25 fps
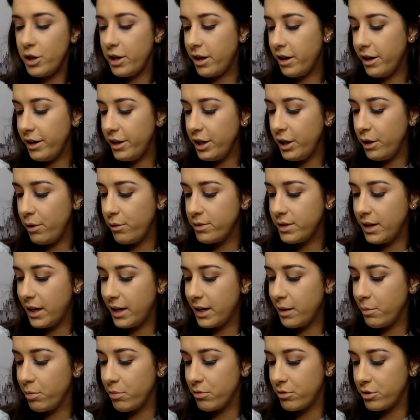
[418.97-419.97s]
I kind of use
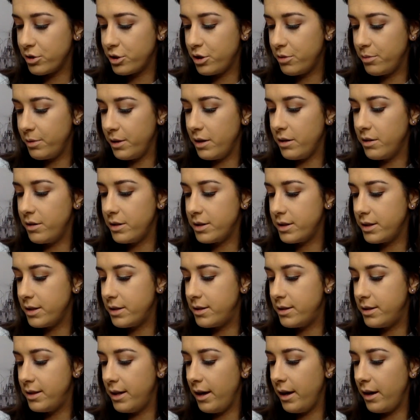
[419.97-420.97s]
any brush, to be honest,
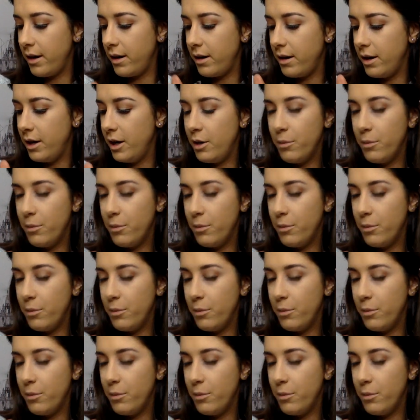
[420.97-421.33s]
that's there.